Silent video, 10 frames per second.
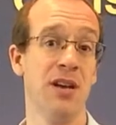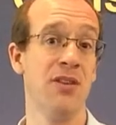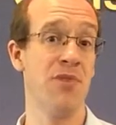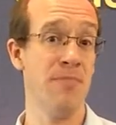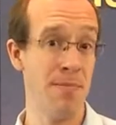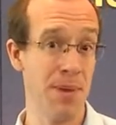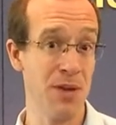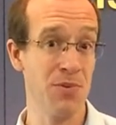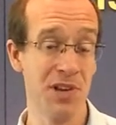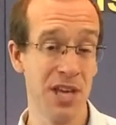Remember, he
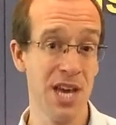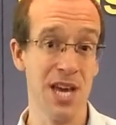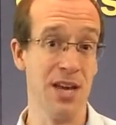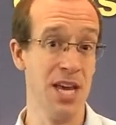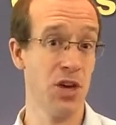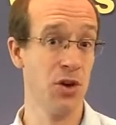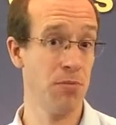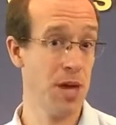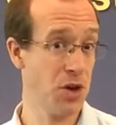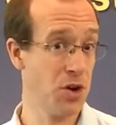was a king.
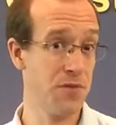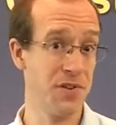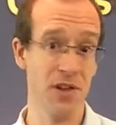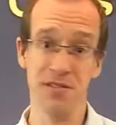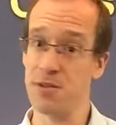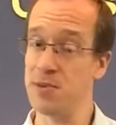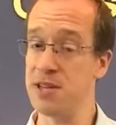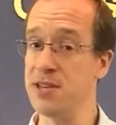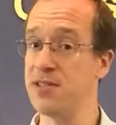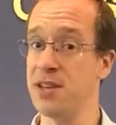He could have done some of
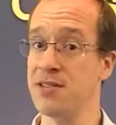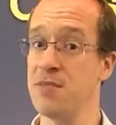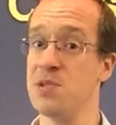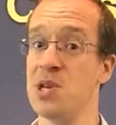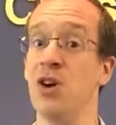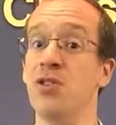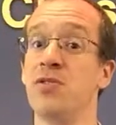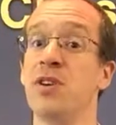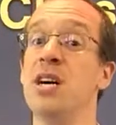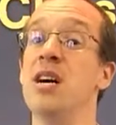these things
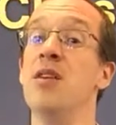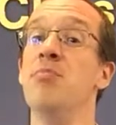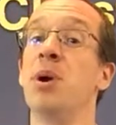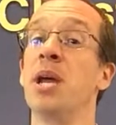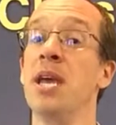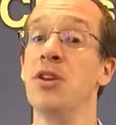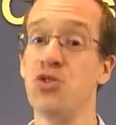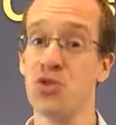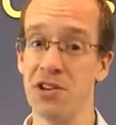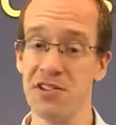himself, but he
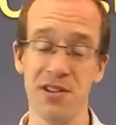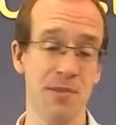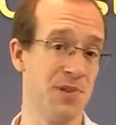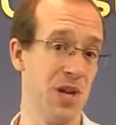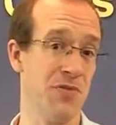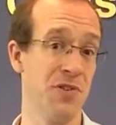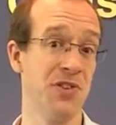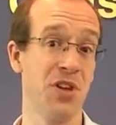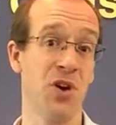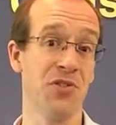entrusted himself
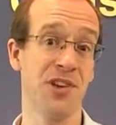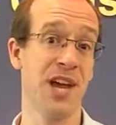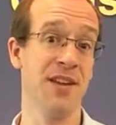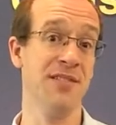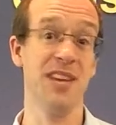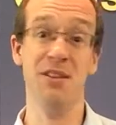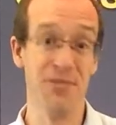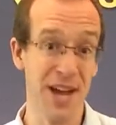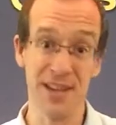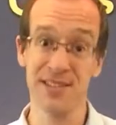into God's hands. In
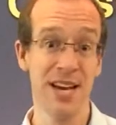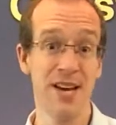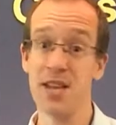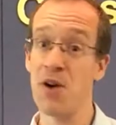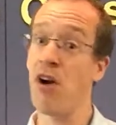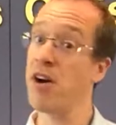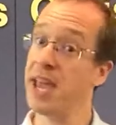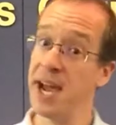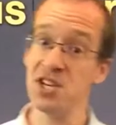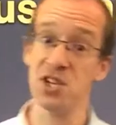fact, there are
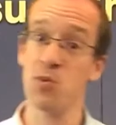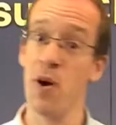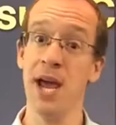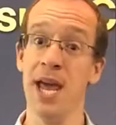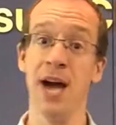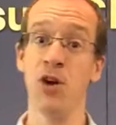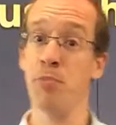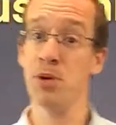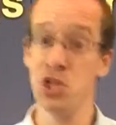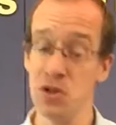occasions where he had
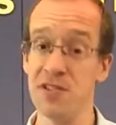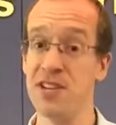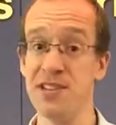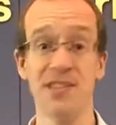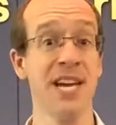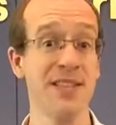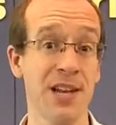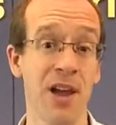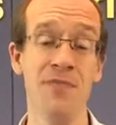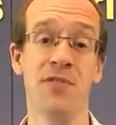opportunity to take the
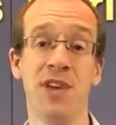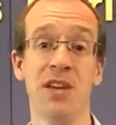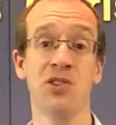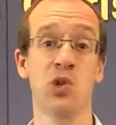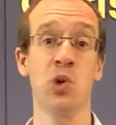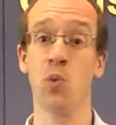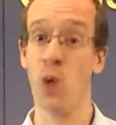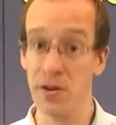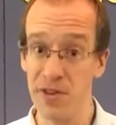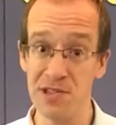life of King Saul,
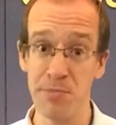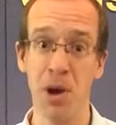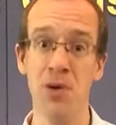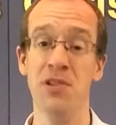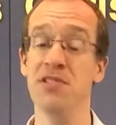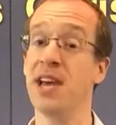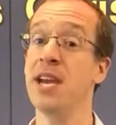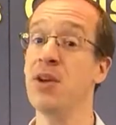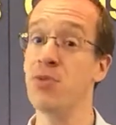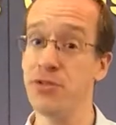one of his opponents,
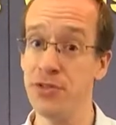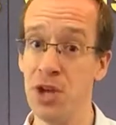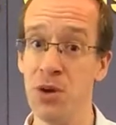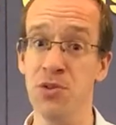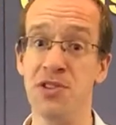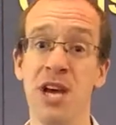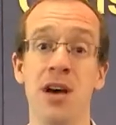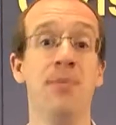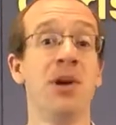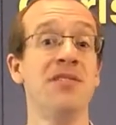and he refused
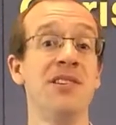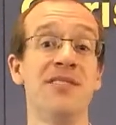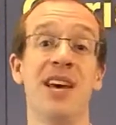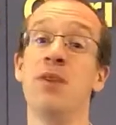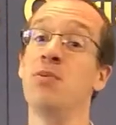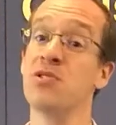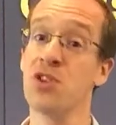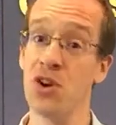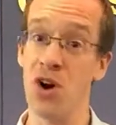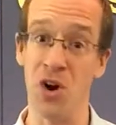because he said it was
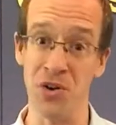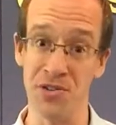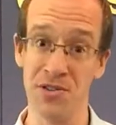God